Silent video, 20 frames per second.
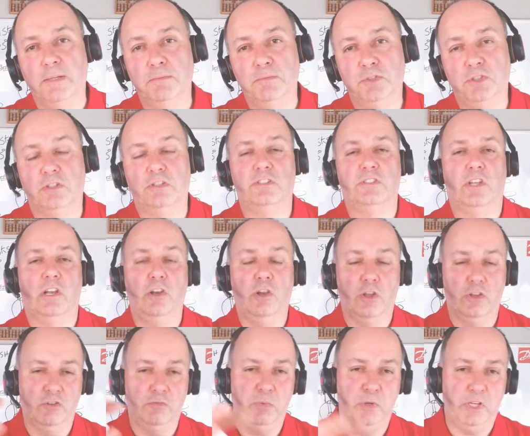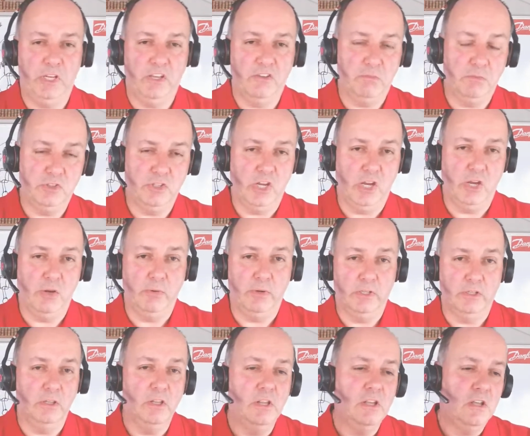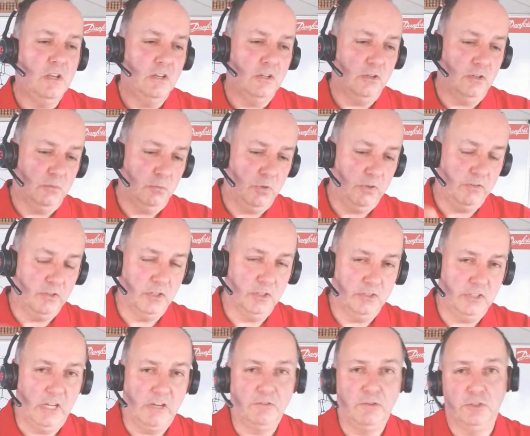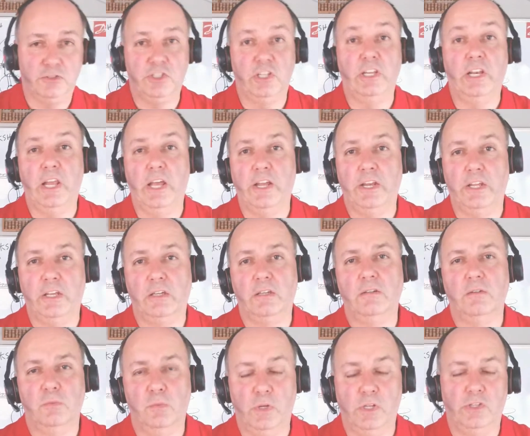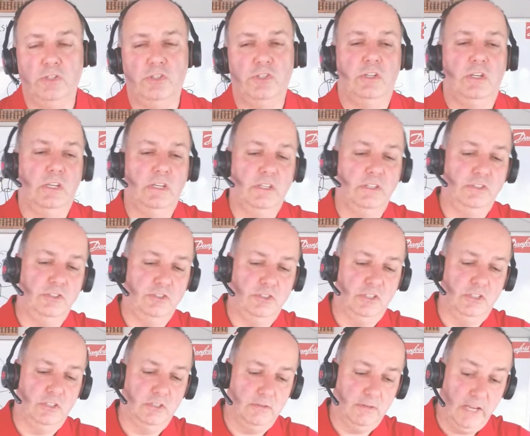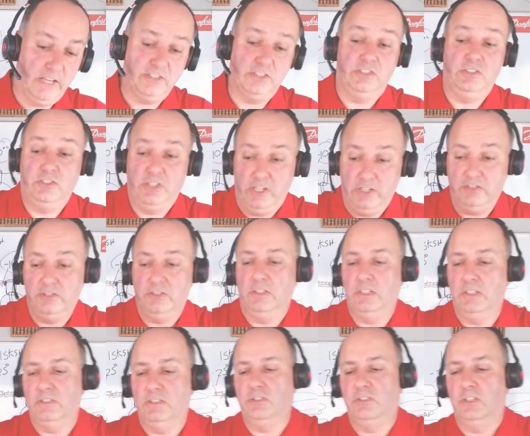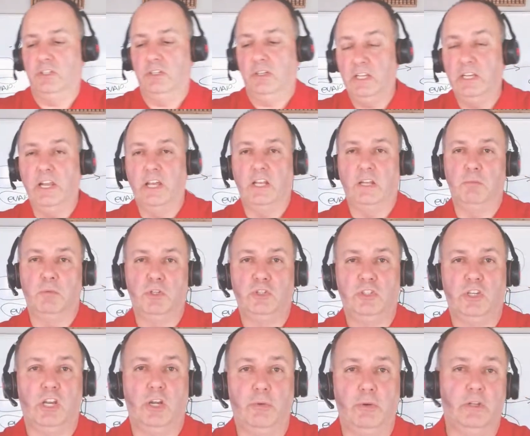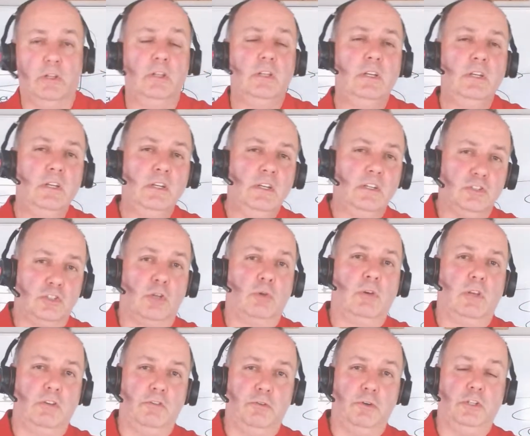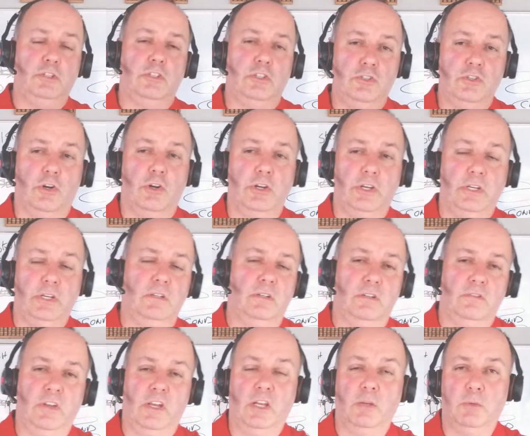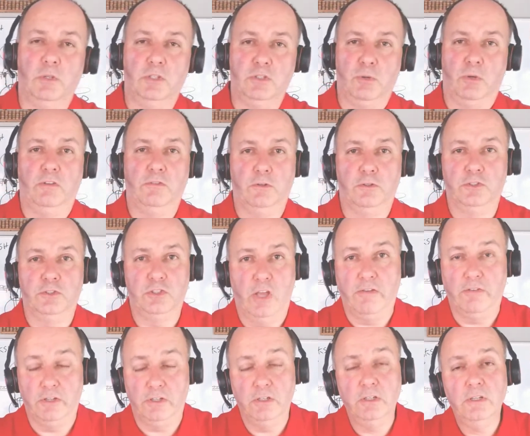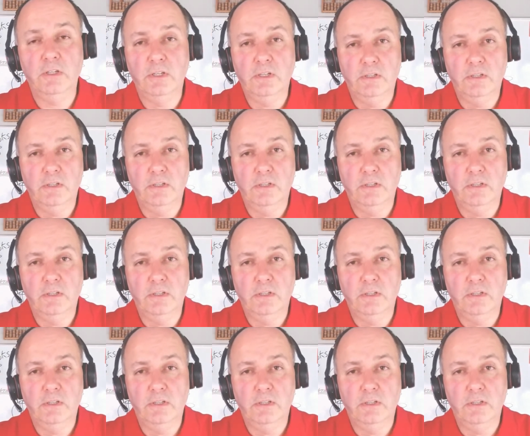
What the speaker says: So there's a lot of PDF material. We've got Danfoss e-learning, which is, as it says, it's e-learning material, totally free to join, available 24/7.